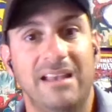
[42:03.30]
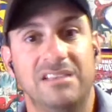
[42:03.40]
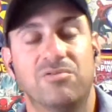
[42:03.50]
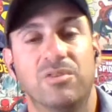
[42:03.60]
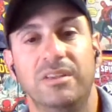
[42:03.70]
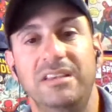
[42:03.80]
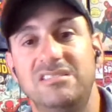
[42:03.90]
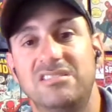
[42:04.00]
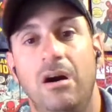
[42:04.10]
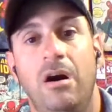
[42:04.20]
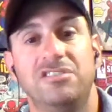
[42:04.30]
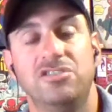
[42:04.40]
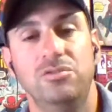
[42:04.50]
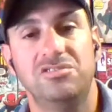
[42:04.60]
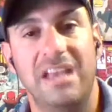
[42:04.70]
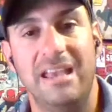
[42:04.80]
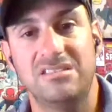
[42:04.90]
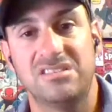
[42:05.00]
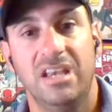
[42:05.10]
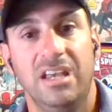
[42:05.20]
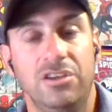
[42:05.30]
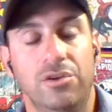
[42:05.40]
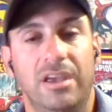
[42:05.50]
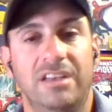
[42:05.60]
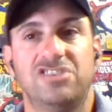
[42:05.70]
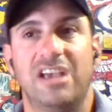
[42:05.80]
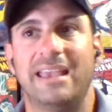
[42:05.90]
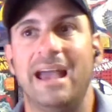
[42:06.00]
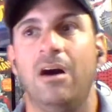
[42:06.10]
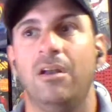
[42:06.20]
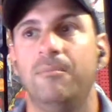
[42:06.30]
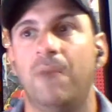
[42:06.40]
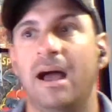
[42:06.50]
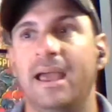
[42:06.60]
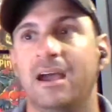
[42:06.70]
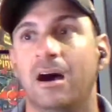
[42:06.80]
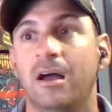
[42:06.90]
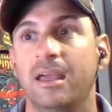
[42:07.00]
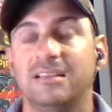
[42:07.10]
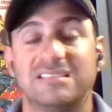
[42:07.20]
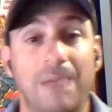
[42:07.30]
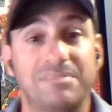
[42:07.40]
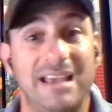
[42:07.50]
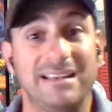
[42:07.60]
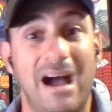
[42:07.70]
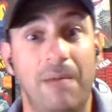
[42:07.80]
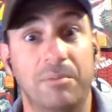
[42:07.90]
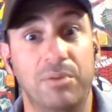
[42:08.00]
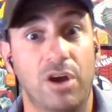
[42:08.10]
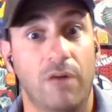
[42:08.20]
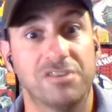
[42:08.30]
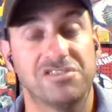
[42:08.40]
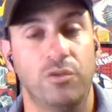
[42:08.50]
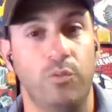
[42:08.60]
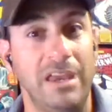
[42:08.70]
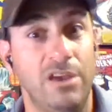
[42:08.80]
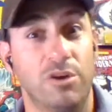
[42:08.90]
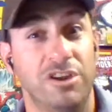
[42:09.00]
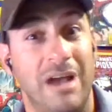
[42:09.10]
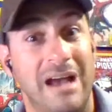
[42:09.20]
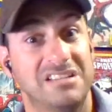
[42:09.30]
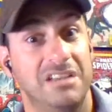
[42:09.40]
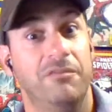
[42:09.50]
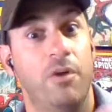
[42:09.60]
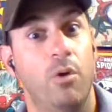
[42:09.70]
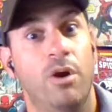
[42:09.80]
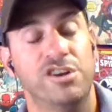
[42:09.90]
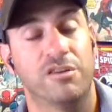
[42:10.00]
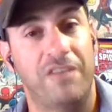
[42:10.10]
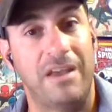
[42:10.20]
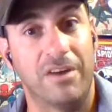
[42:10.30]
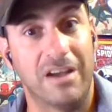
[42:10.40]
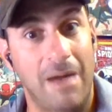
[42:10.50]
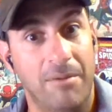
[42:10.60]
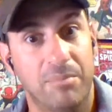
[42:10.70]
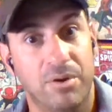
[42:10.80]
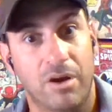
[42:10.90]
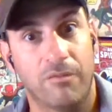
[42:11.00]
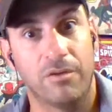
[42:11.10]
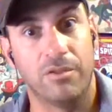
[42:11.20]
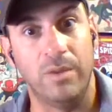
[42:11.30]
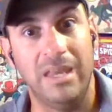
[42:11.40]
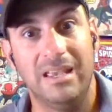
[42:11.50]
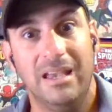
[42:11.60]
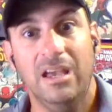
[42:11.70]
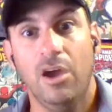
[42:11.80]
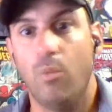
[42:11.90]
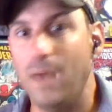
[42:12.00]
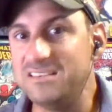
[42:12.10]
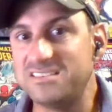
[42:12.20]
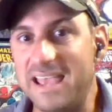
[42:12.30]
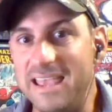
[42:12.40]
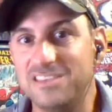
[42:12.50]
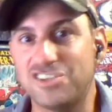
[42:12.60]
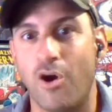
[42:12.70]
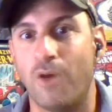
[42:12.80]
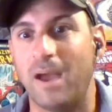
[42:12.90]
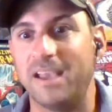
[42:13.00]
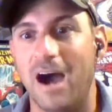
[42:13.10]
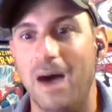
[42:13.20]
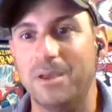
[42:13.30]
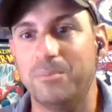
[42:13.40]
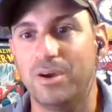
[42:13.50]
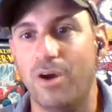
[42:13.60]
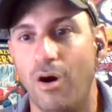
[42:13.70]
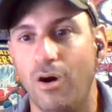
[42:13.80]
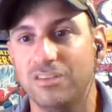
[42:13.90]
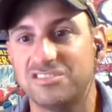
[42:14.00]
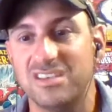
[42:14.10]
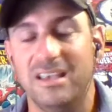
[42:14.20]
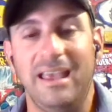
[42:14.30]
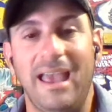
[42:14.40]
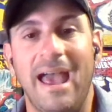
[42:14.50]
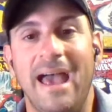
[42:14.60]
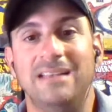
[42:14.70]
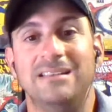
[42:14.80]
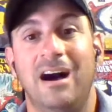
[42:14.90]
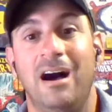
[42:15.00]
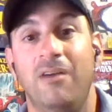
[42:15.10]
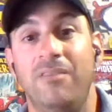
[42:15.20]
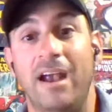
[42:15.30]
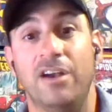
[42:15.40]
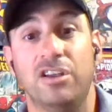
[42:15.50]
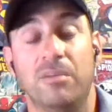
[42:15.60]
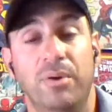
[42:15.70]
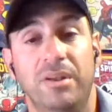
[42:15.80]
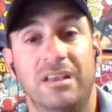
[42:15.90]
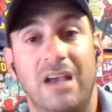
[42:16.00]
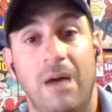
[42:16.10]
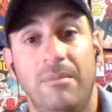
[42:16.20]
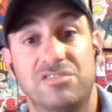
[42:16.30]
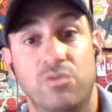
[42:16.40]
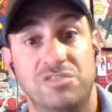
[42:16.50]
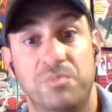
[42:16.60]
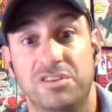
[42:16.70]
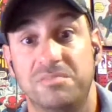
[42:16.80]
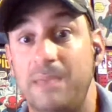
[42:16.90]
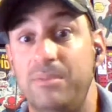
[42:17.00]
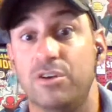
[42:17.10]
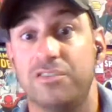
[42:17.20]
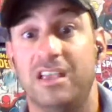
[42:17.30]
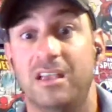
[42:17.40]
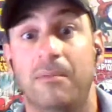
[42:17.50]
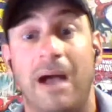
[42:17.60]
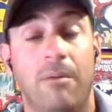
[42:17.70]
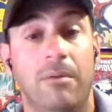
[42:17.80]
released on Tuesdays. You can check out my top 10 comic book covers of the week, where you guys can vote on your favorite comic book cover of the week. Wednesdays are my comic book hauls. And there you can put in the comments which books maybe you're thinking about,